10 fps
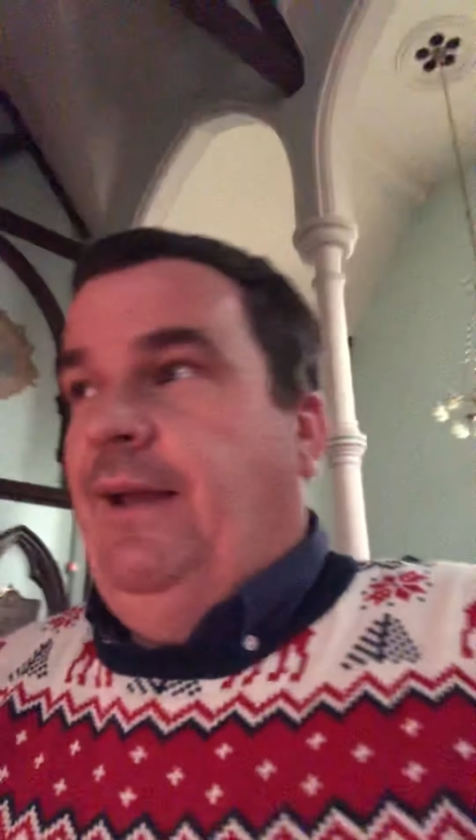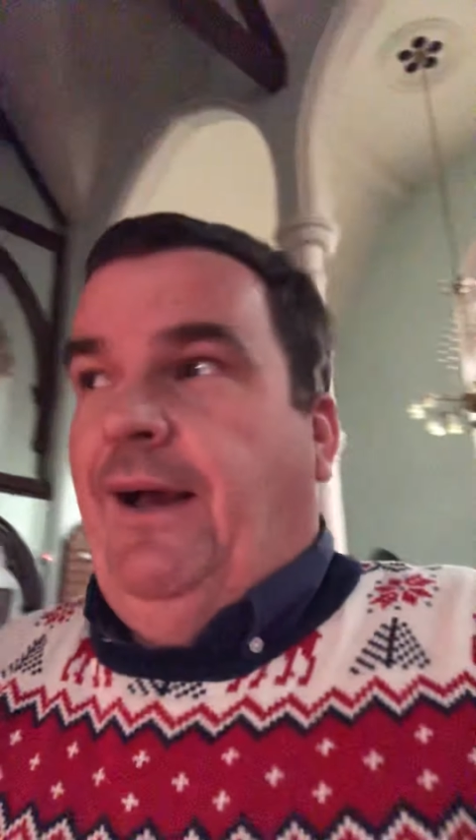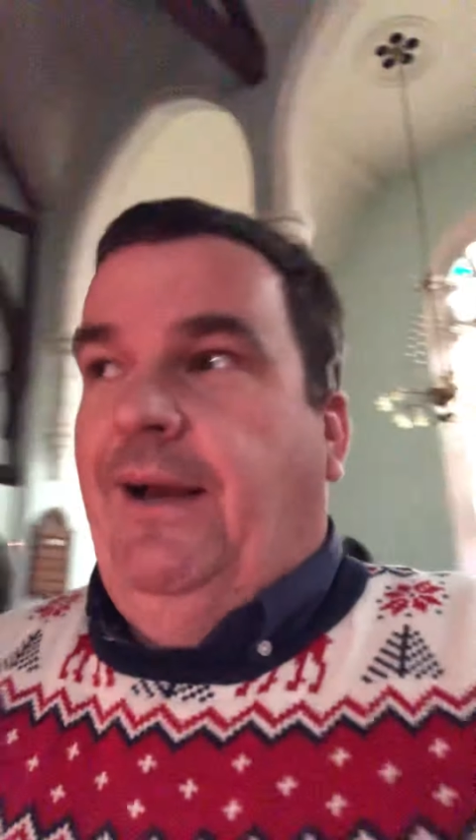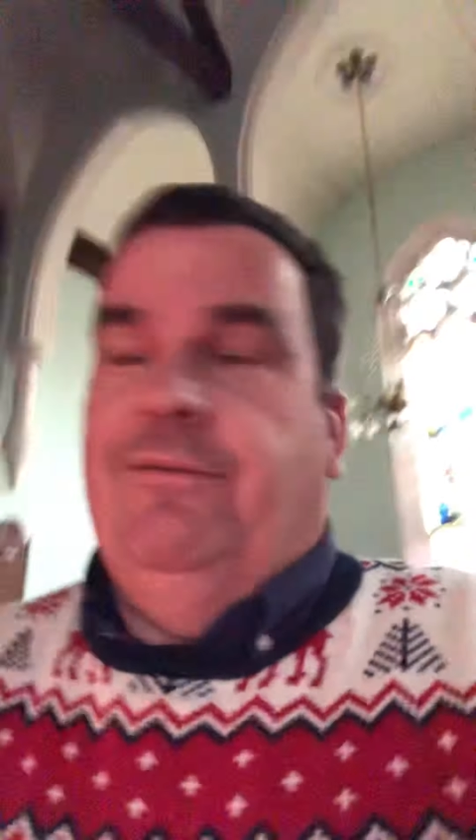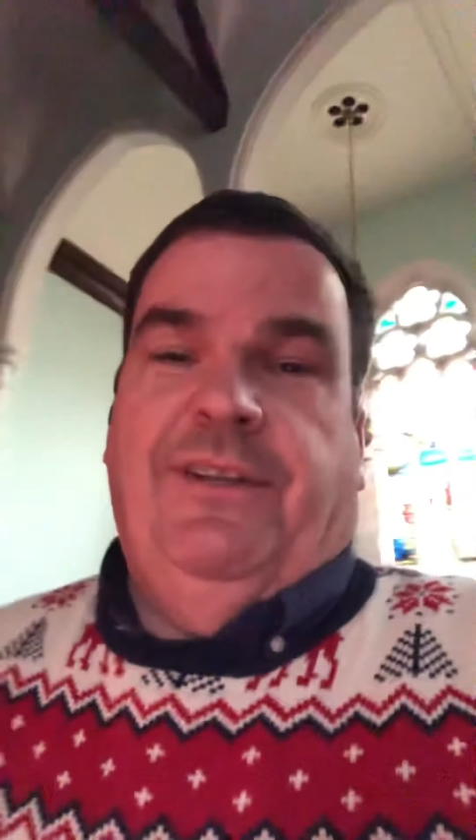
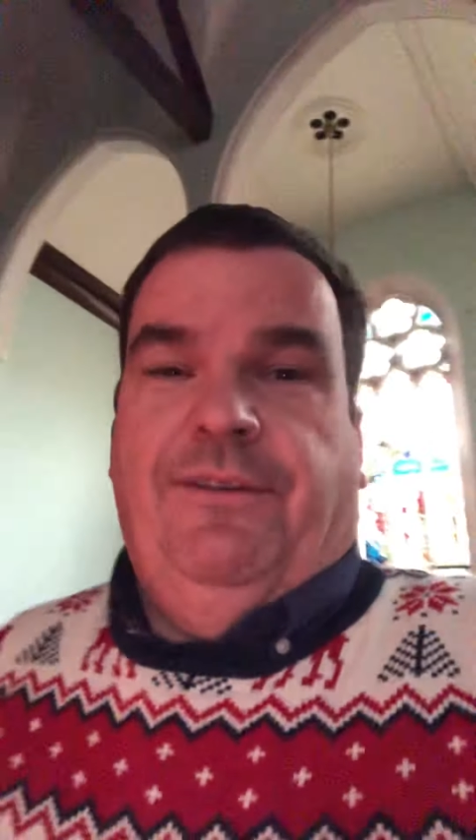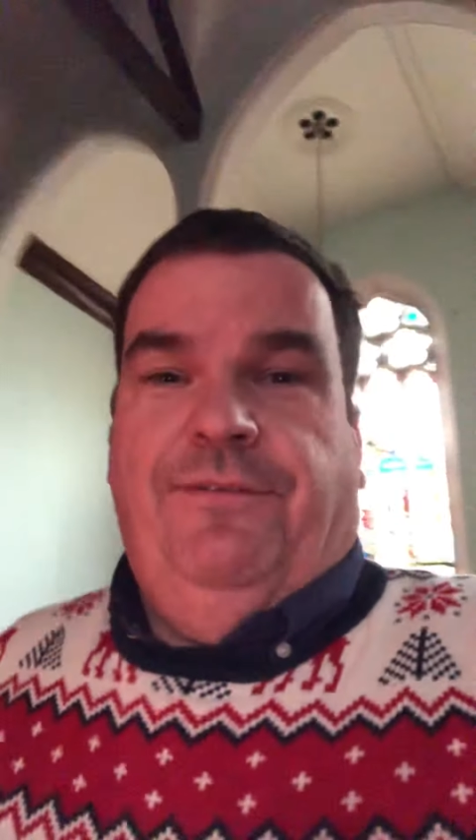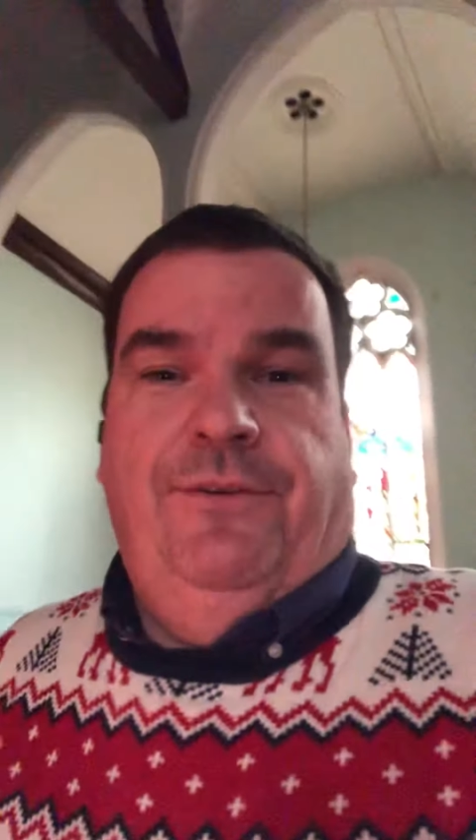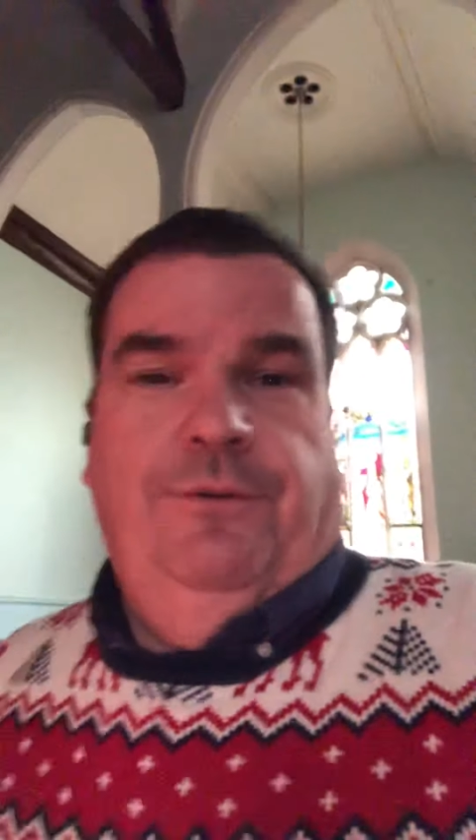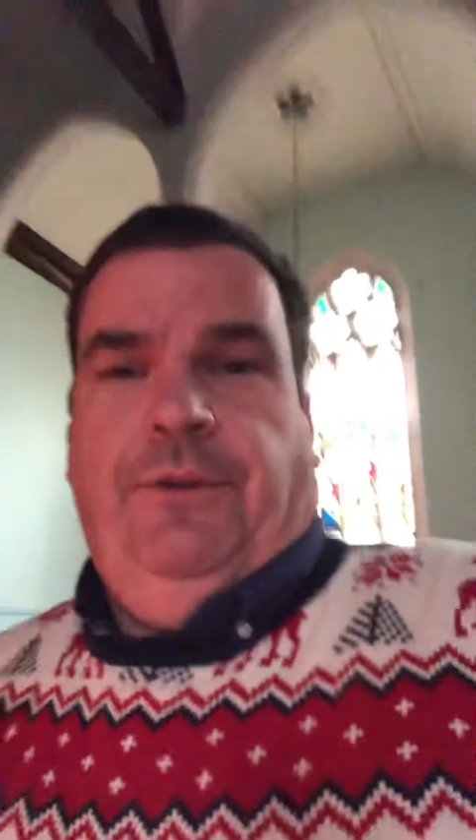I've done a
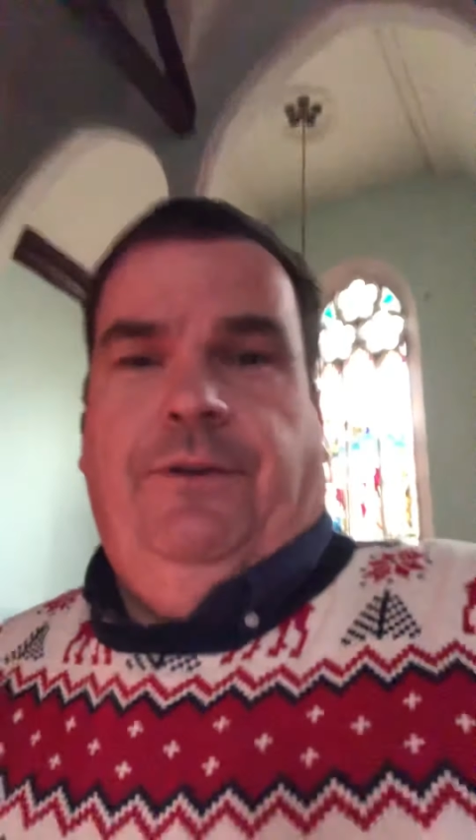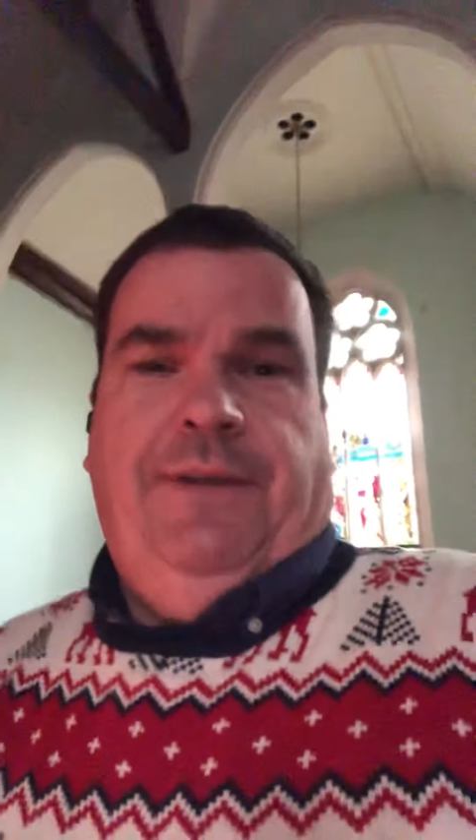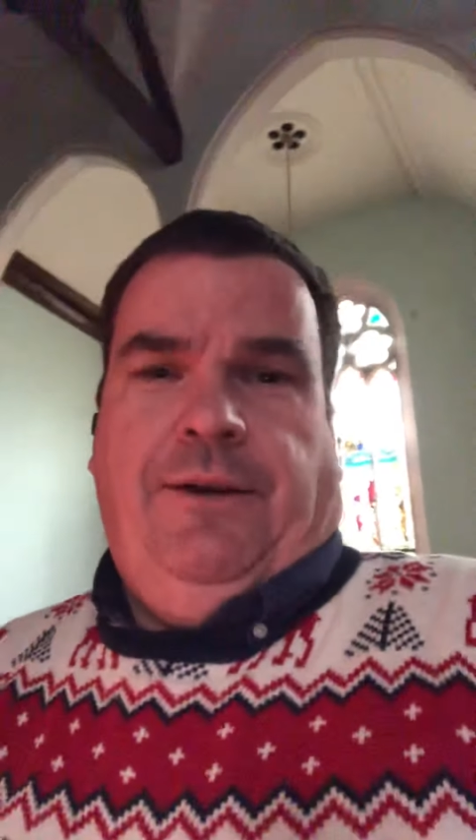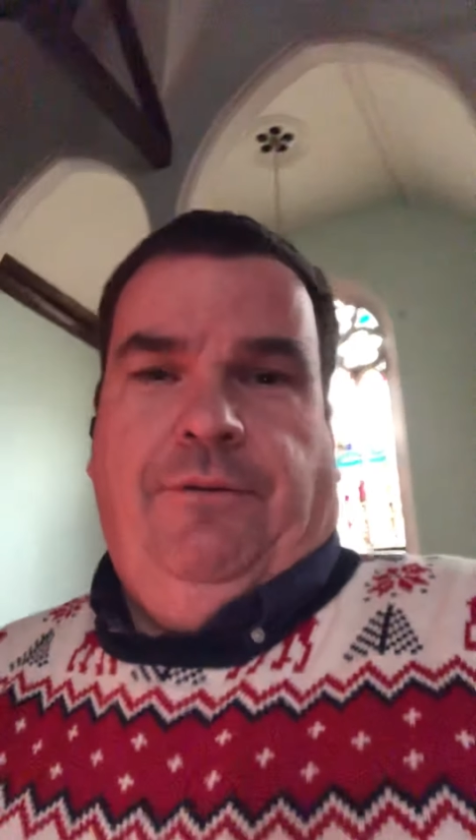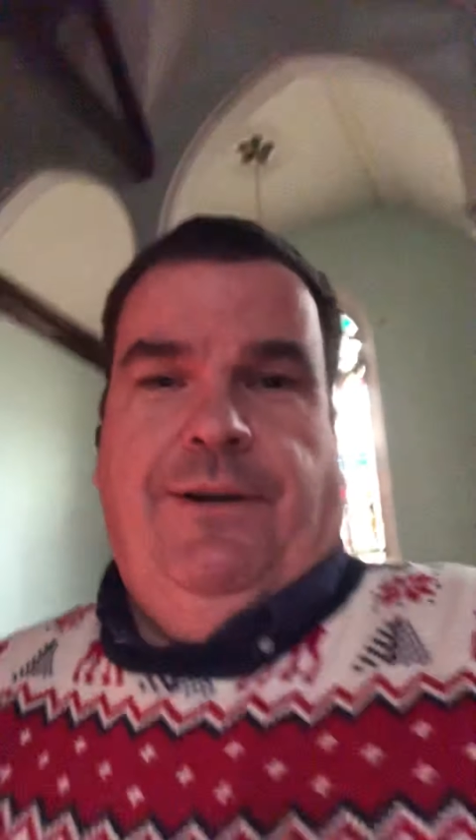few little
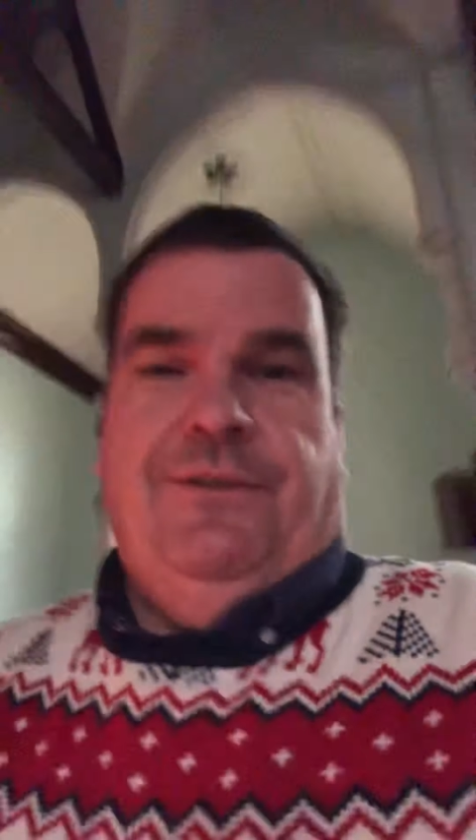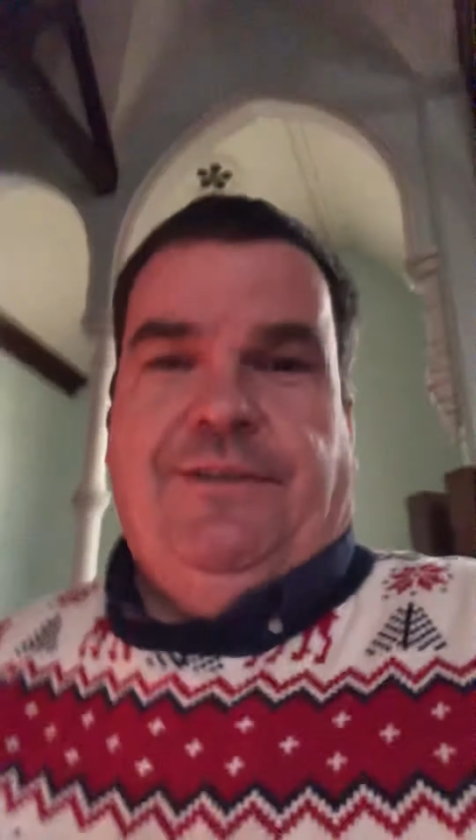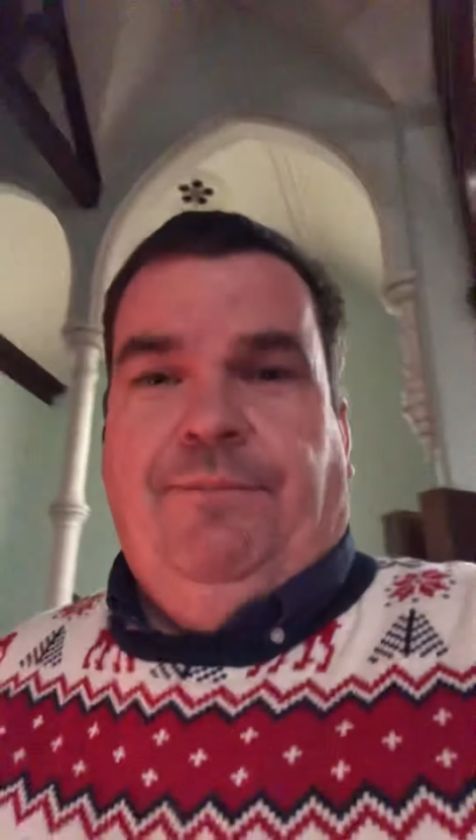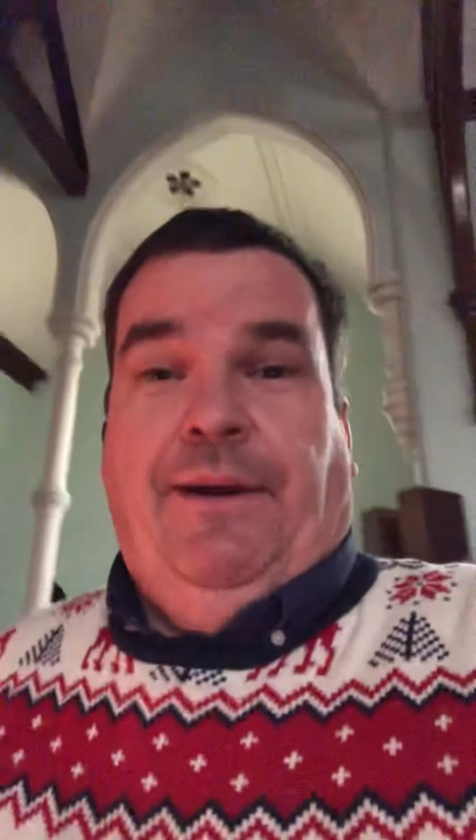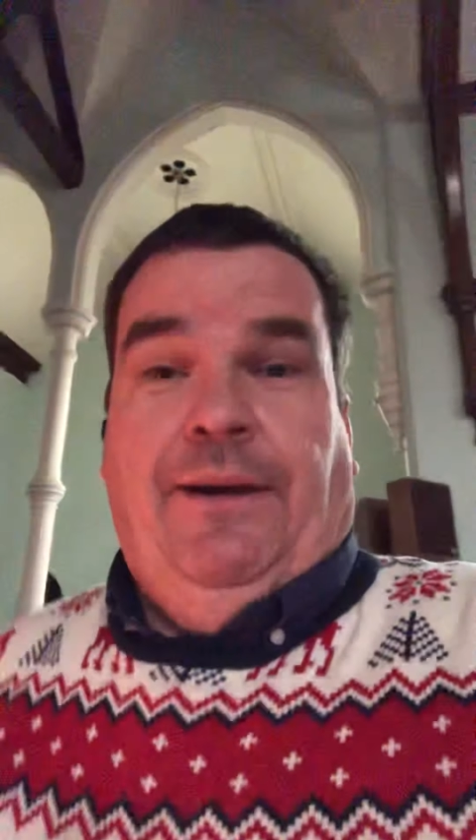
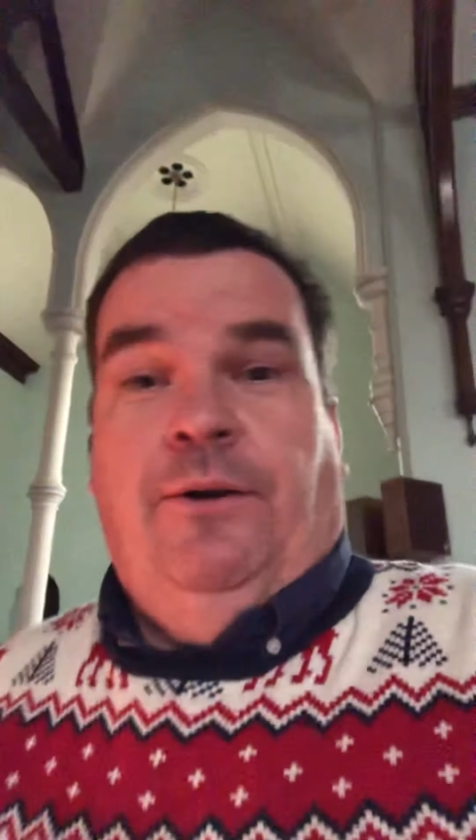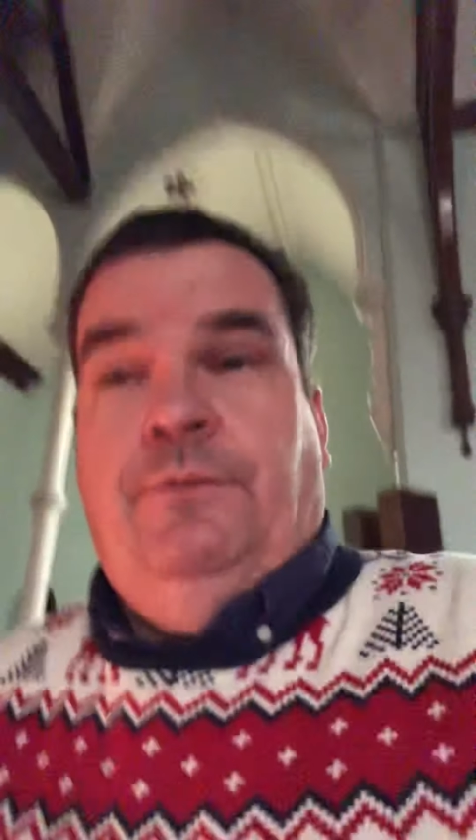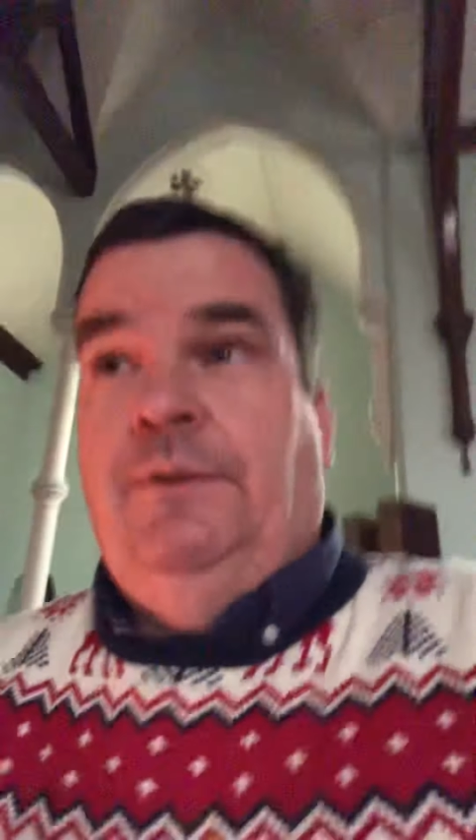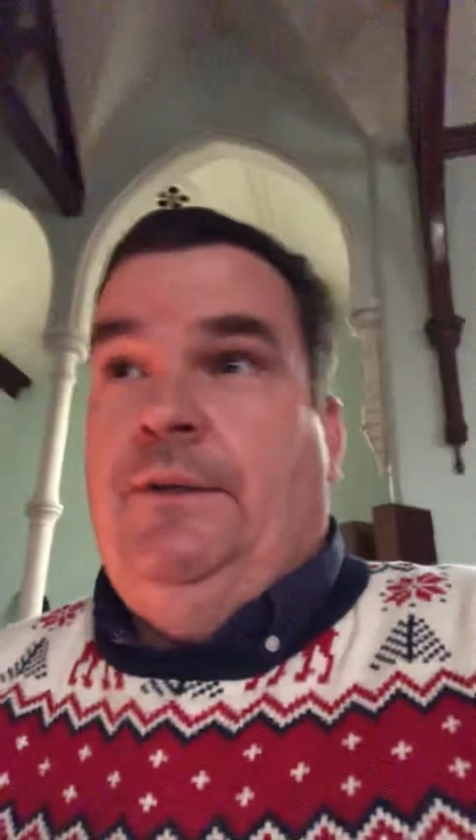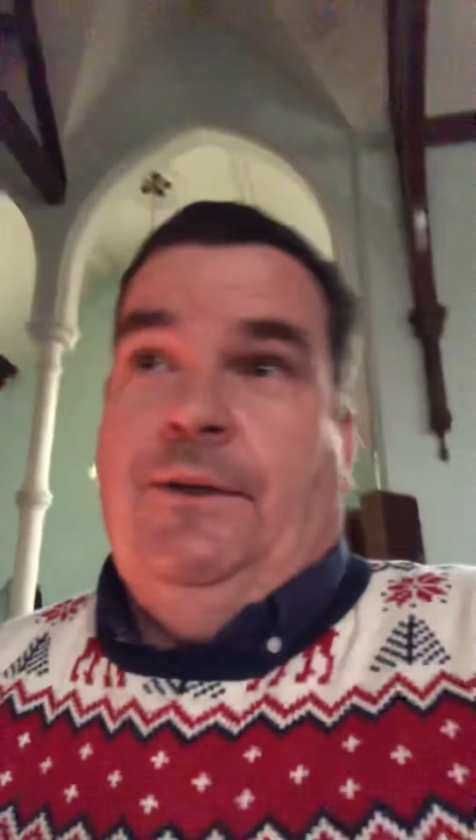decorations of my own.